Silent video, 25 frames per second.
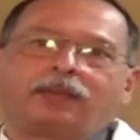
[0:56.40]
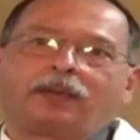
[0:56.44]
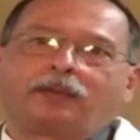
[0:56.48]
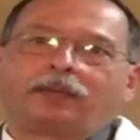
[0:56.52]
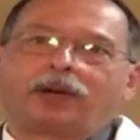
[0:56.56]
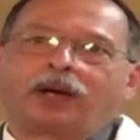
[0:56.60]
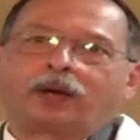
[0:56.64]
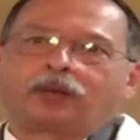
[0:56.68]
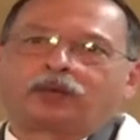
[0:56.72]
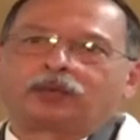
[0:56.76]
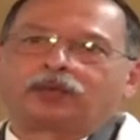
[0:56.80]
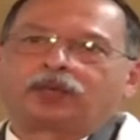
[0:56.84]

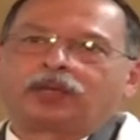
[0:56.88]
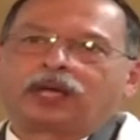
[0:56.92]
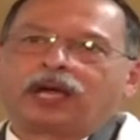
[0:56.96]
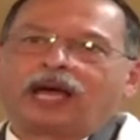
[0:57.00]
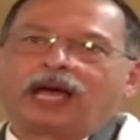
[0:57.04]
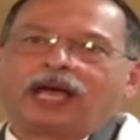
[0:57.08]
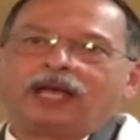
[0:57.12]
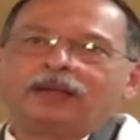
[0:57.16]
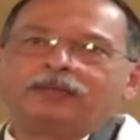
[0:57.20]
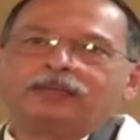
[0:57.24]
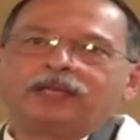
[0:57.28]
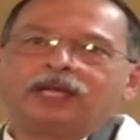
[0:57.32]
about?
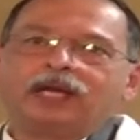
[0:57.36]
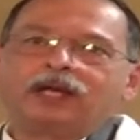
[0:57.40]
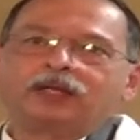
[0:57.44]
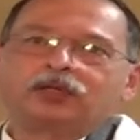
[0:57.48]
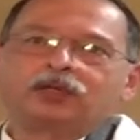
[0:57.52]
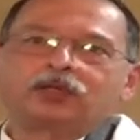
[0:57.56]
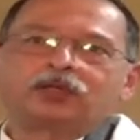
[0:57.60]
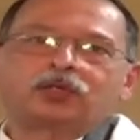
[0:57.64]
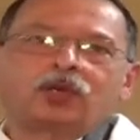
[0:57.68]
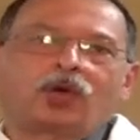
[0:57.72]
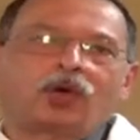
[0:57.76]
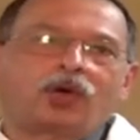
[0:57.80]
I am here
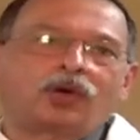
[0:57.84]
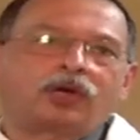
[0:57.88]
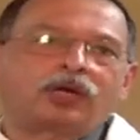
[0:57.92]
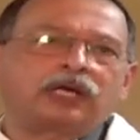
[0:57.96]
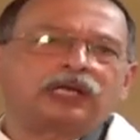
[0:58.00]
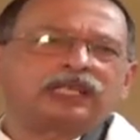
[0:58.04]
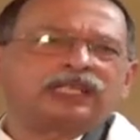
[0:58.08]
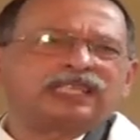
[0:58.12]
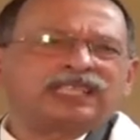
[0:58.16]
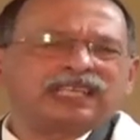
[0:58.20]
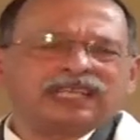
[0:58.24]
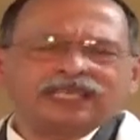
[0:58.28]
to talk
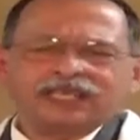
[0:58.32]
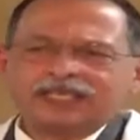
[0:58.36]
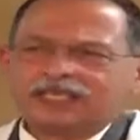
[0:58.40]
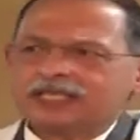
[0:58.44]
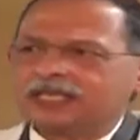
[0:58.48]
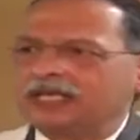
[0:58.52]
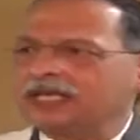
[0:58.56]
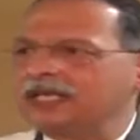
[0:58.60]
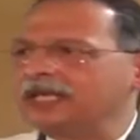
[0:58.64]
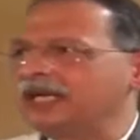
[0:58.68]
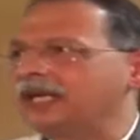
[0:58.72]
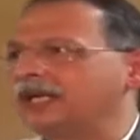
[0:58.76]
just
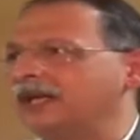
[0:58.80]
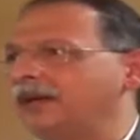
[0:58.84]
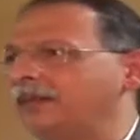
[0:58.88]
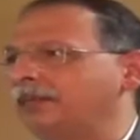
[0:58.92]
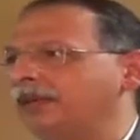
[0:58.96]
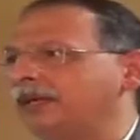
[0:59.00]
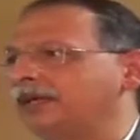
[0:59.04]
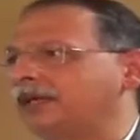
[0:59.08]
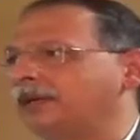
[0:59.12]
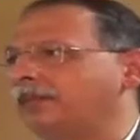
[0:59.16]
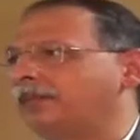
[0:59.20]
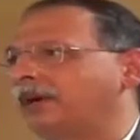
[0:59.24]
a little
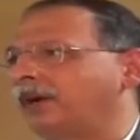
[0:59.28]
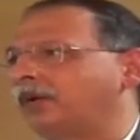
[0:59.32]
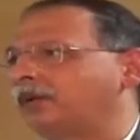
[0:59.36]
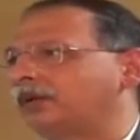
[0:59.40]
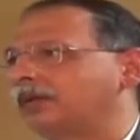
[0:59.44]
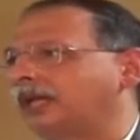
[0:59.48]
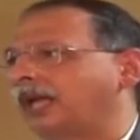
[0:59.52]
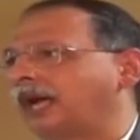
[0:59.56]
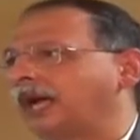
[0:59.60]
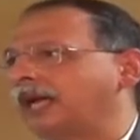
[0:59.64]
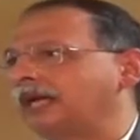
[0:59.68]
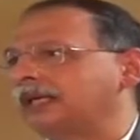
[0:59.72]
bit about
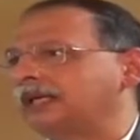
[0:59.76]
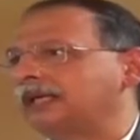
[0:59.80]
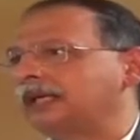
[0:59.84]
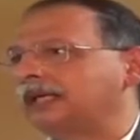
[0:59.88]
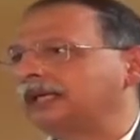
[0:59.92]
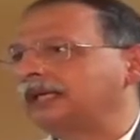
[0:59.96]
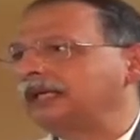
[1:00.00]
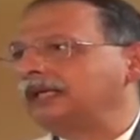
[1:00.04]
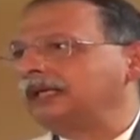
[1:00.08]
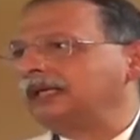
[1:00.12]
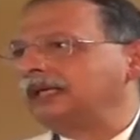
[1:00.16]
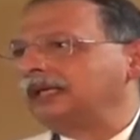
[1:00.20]
that.
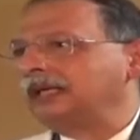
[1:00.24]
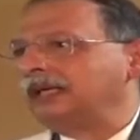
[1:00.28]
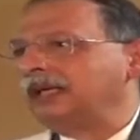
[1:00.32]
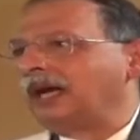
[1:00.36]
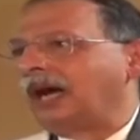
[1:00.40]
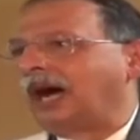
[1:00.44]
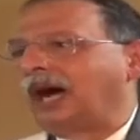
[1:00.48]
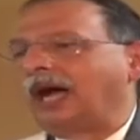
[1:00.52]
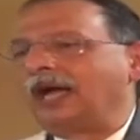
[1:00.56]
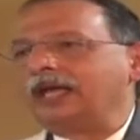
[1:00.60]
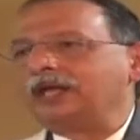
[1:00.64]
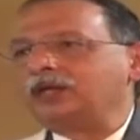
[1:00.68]

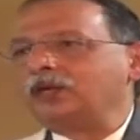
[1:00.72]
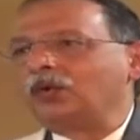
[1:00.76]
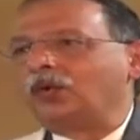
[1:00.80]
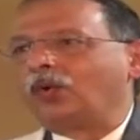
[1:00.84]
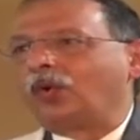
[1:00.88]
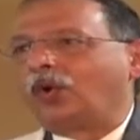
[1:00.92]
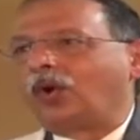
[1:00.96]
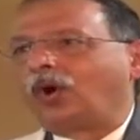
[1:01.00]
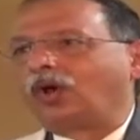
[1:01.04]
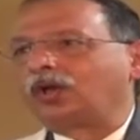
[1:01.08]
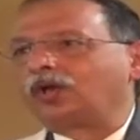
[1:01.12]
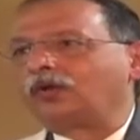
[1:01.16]
I know
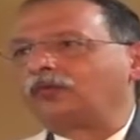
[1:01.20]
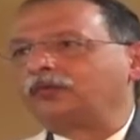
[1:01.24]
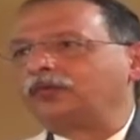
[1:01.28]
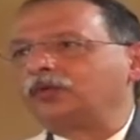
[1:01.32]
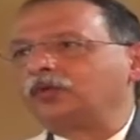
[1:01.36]
all of